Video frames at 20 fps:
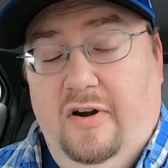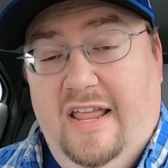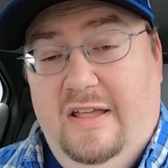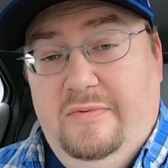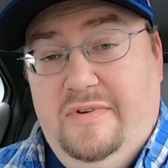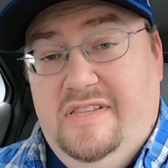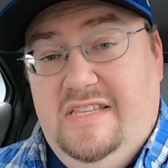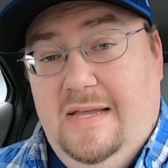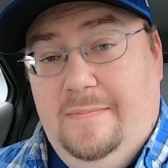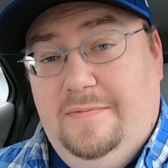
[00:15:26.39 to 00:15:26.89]

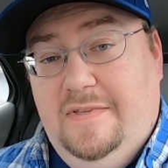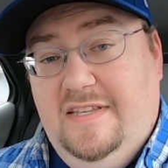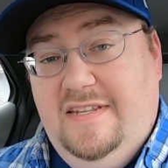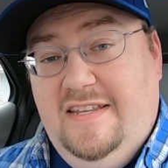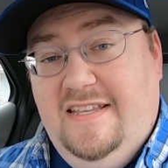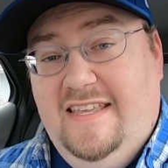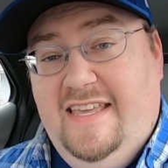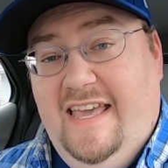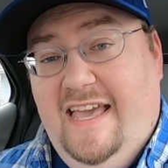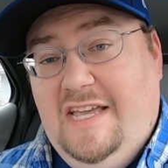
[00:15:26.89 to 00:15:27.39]
We stepped
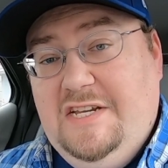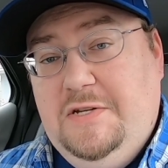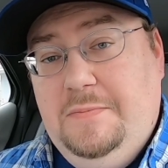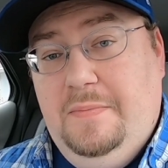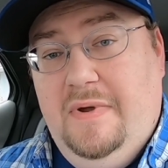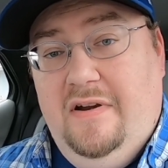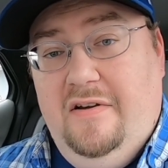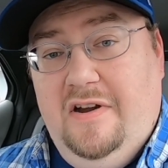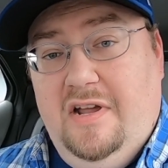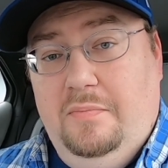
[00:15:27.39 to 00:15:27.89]
into Cash
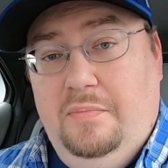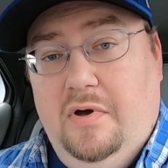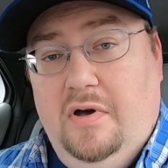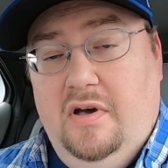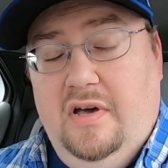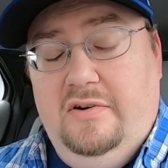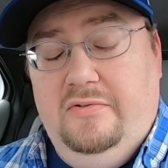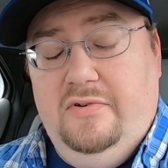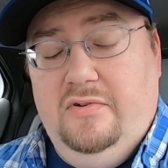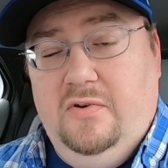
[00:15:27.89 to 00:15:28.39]
America
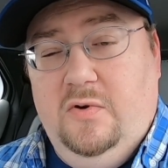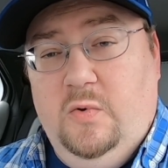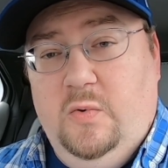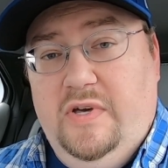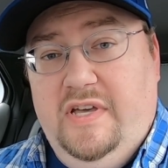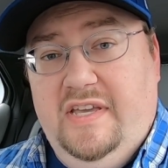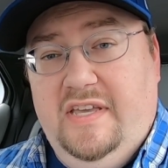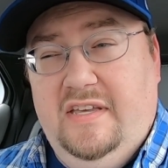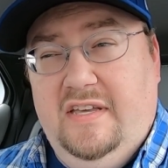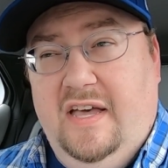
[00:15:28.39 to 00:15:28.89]
Pawn real
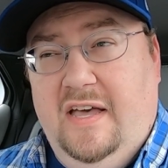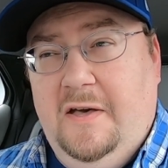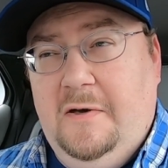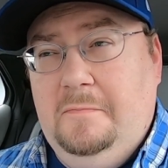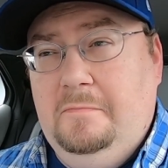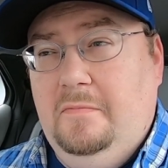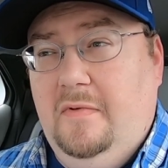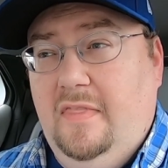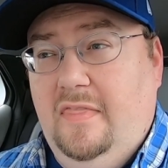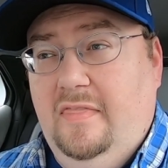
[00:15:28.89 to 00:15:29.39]
quick.
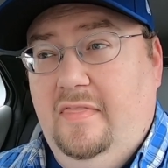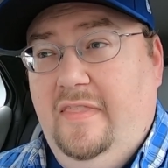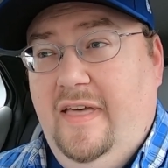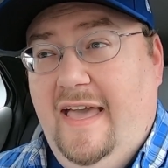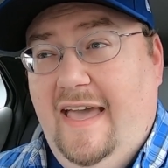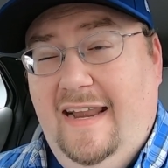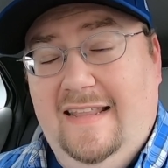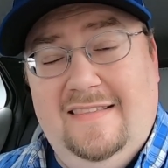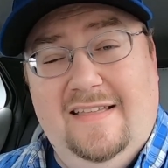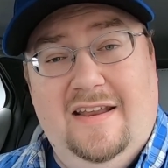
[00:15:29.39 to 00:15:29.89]

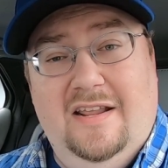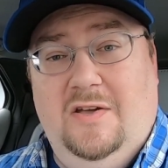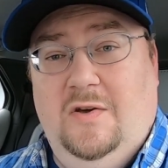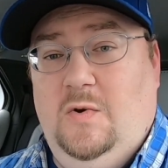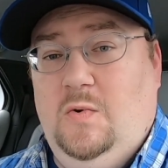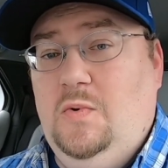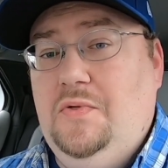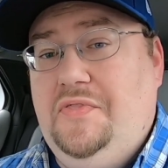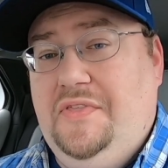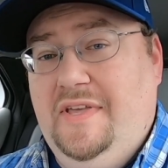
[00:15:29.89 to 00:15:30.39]
Had a lot of
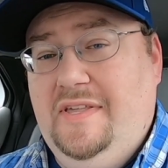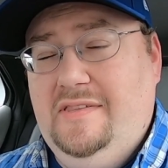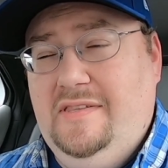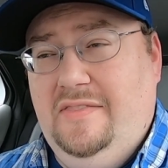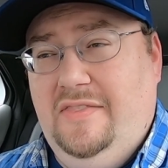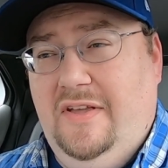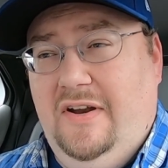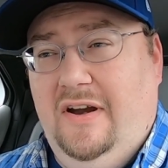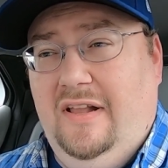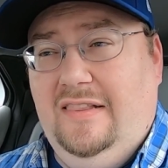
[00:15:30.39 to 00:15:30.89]
cool things in
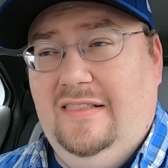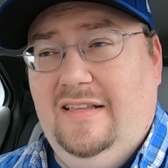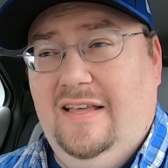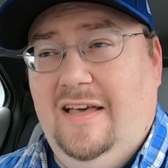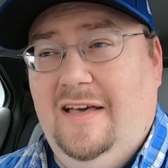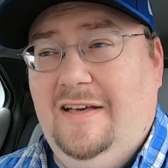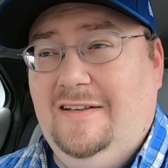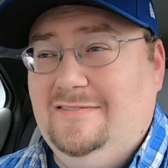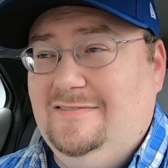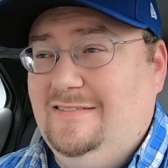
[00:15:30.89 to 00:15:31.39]
there. A
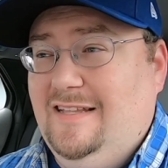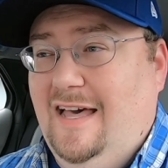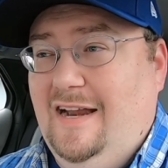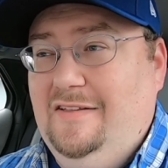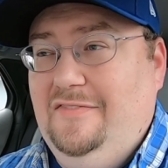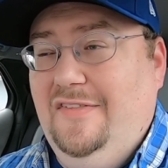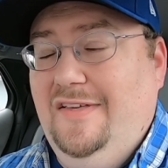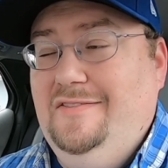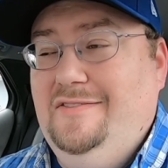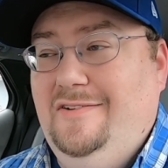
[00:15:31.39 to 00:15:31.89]
lot
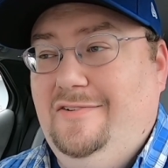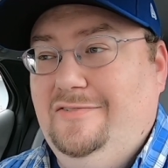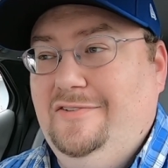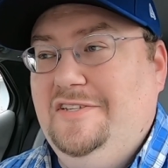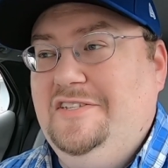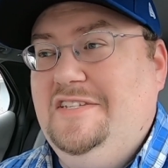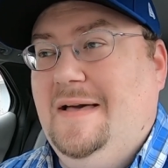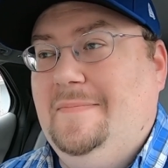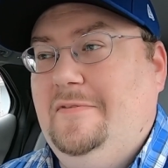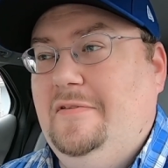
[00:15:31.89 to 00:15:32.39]
of things that really
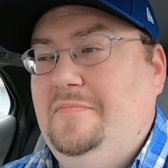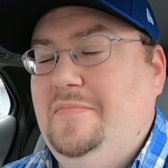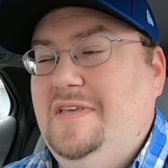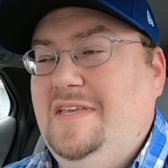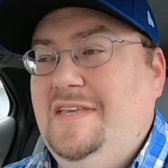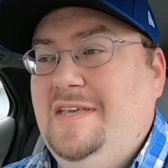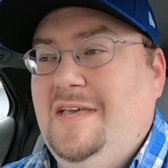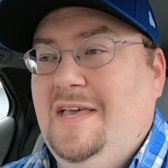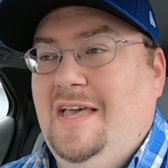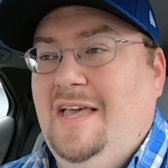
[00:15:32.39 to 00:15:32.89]
tempted me.